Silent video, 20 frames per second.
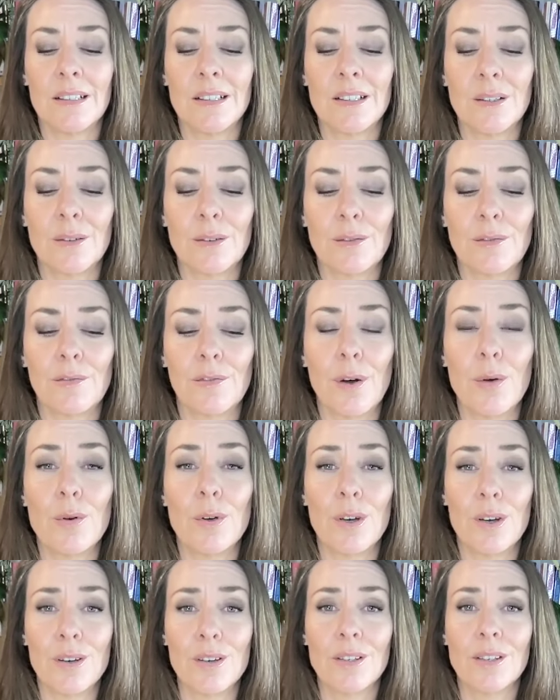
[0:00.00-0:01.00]
sort of
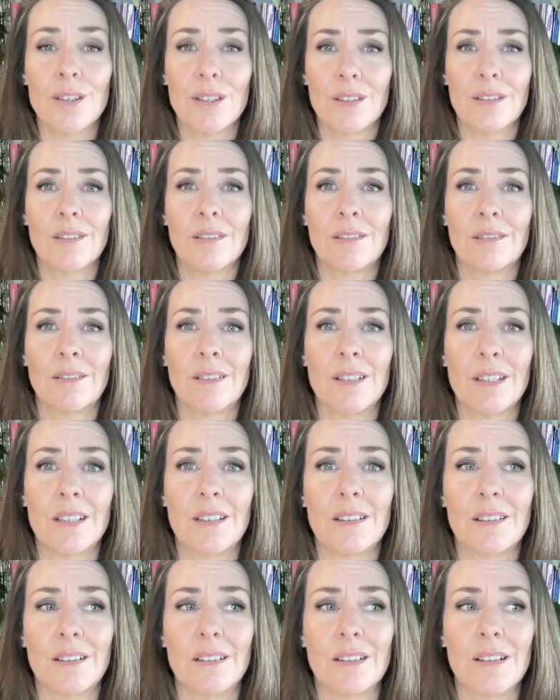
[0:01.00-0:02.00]
focus
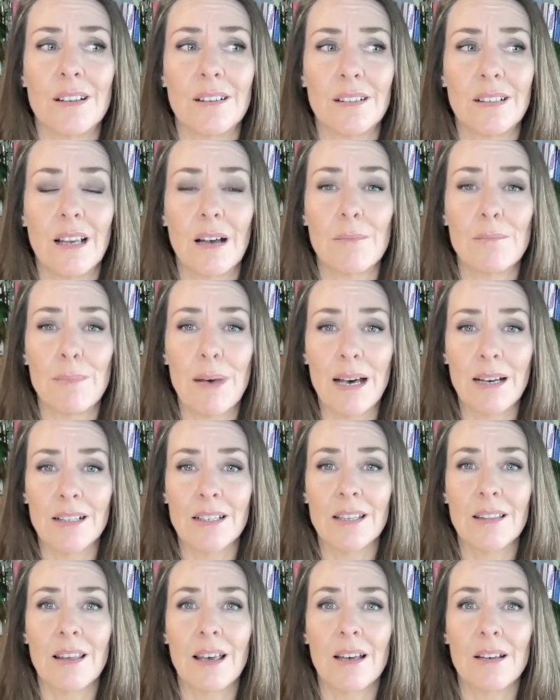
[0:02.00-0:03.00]
to come back
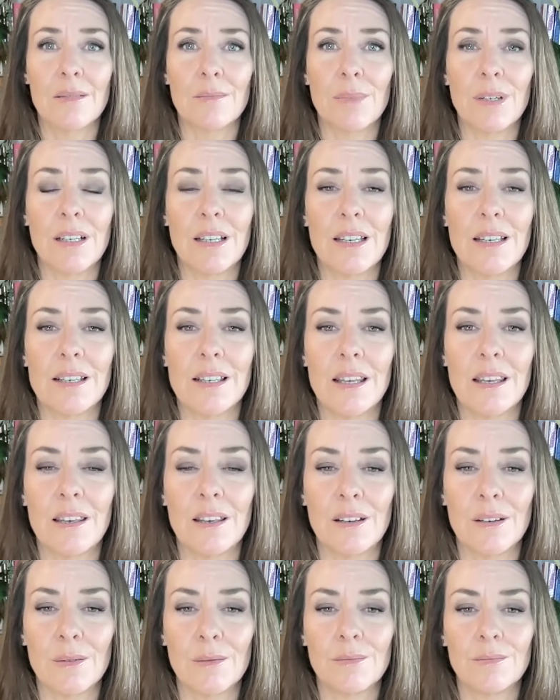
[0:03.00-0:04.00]
to that, but it is
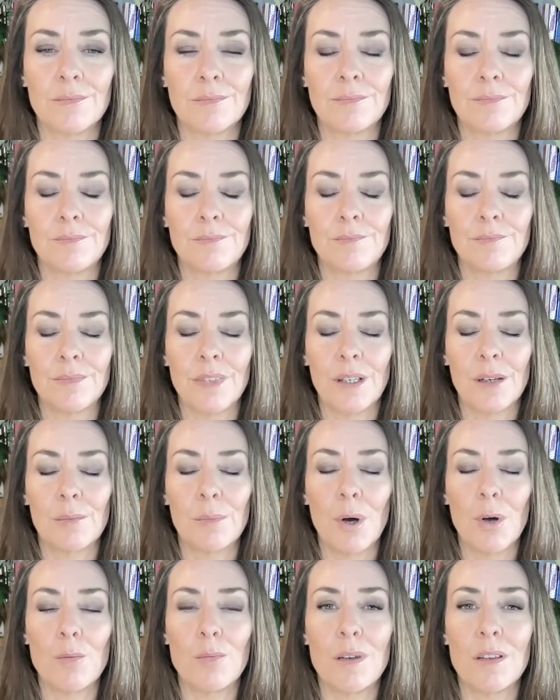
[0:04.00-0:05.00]
here. And
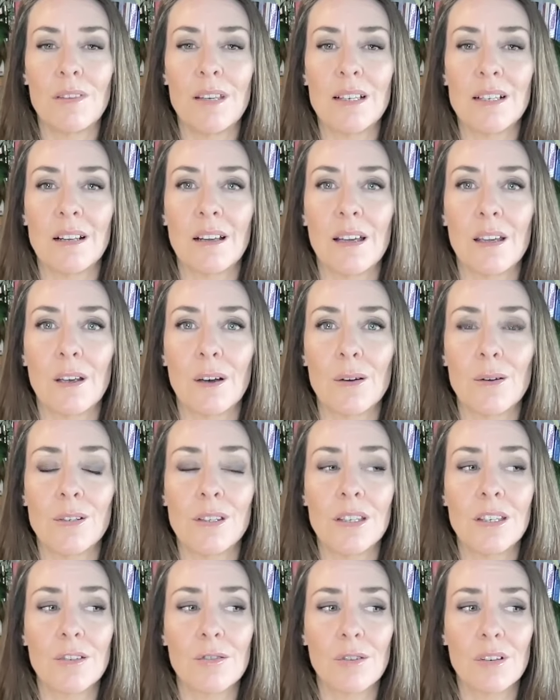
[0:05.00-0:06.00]
I'm hoping these light
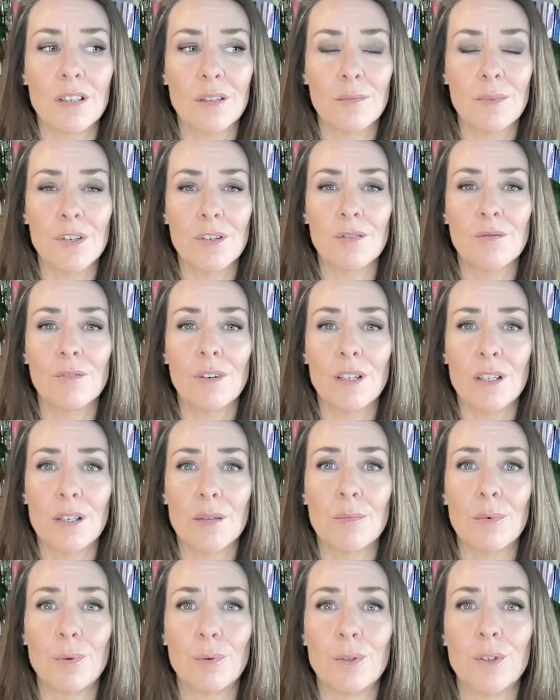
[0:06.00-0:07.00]
codes, this transmission really
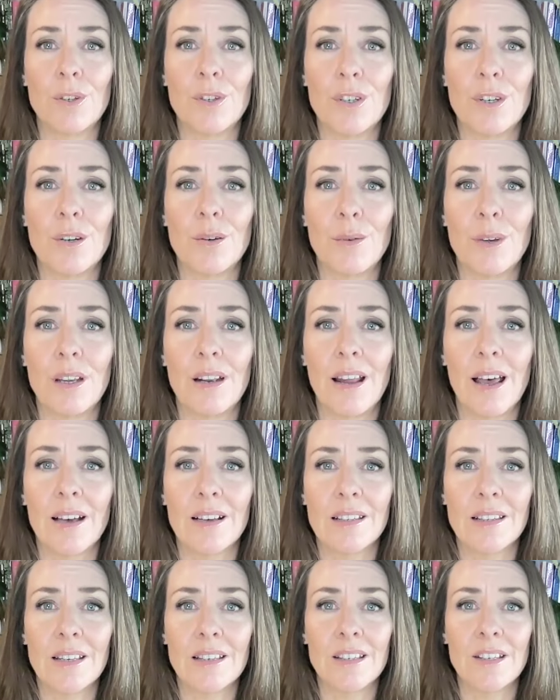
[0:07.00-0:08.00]
supported you in
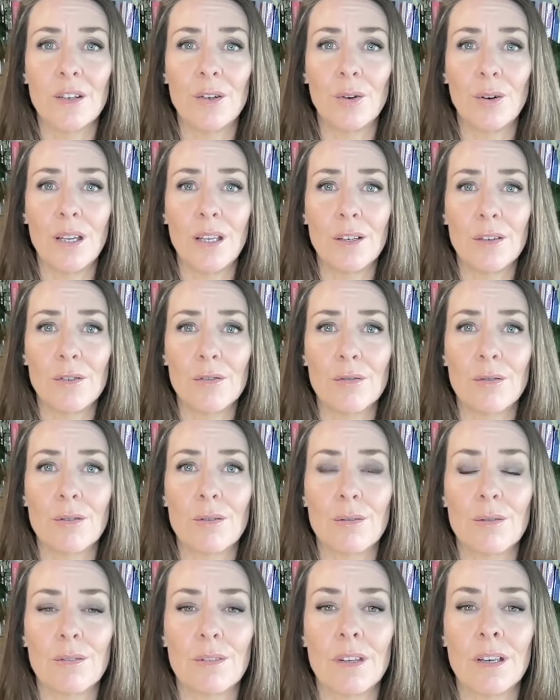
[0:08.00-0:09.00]
accessing your inner
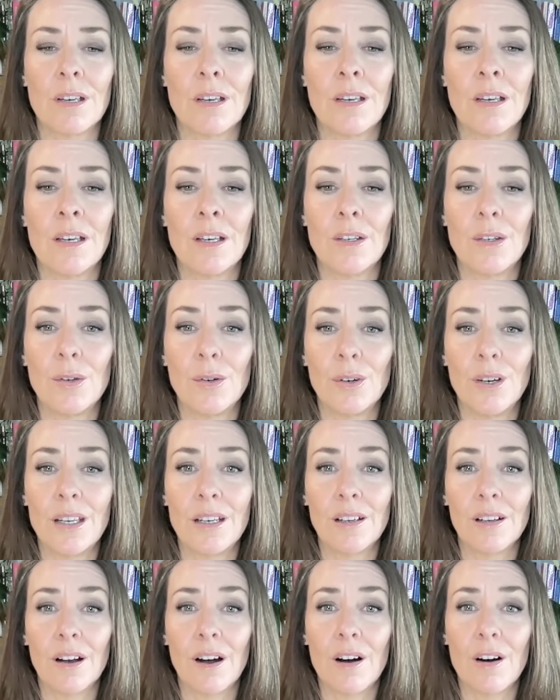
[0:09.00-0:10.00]
truth, your
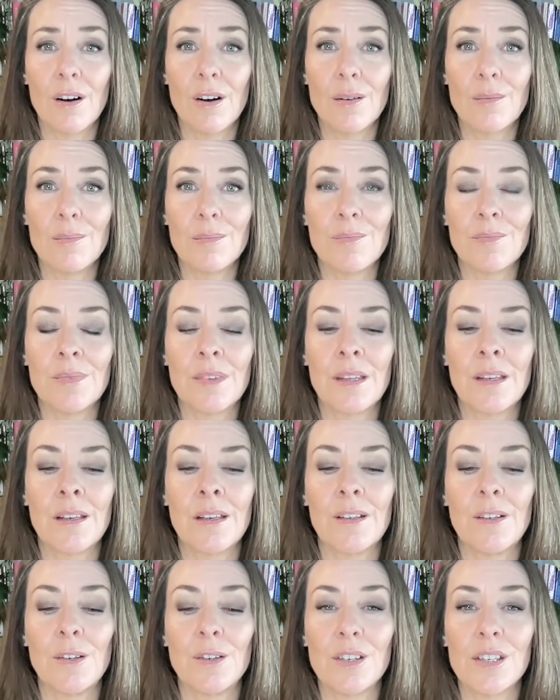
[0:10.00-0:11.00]
inner calm,
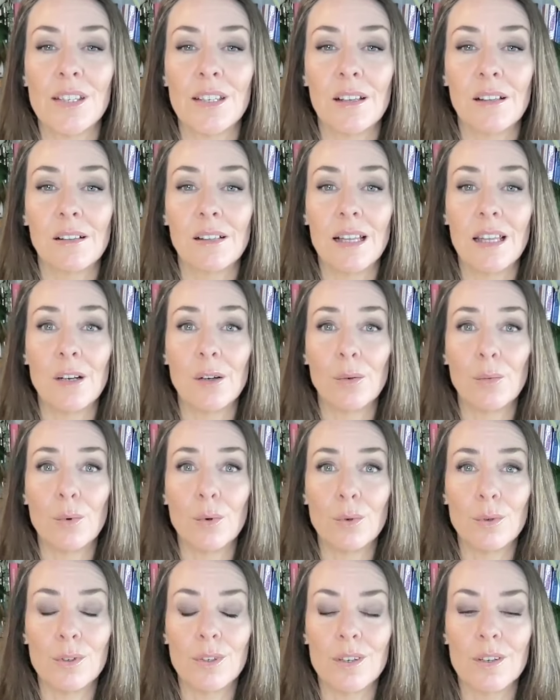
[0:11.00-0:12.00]
your still inner
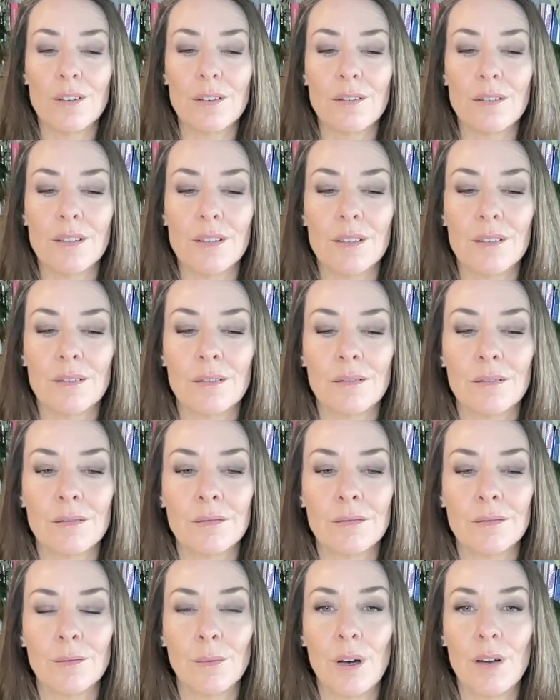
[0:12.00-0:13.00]
waters,
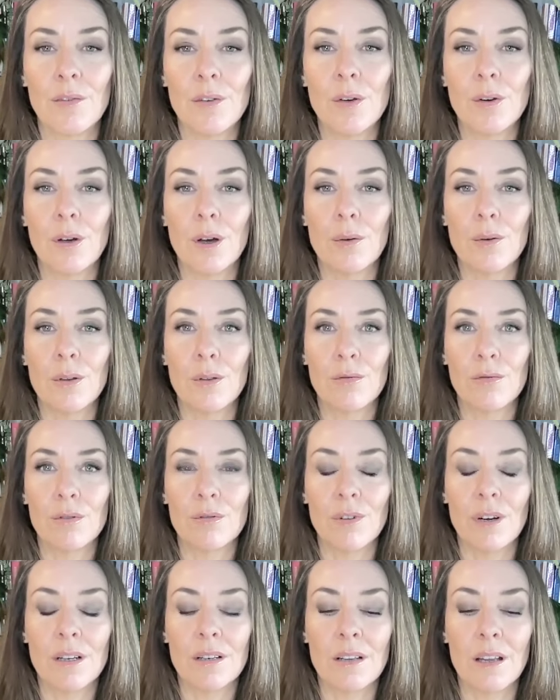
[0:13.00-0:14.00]
whatever you're going
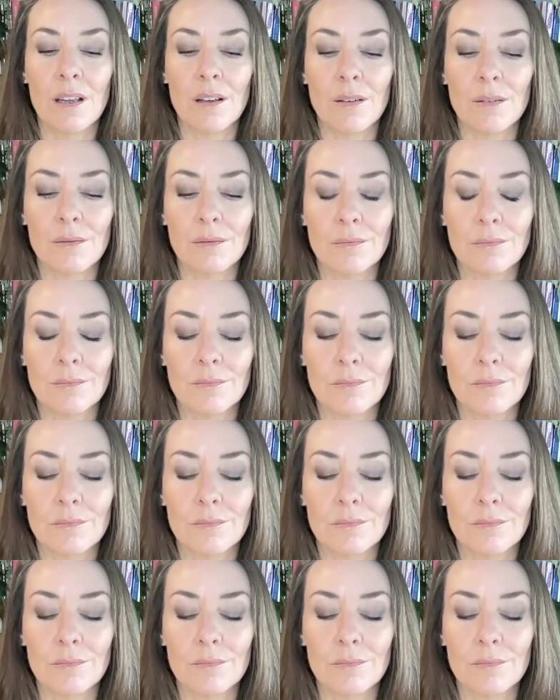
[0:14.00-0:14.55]
through right now.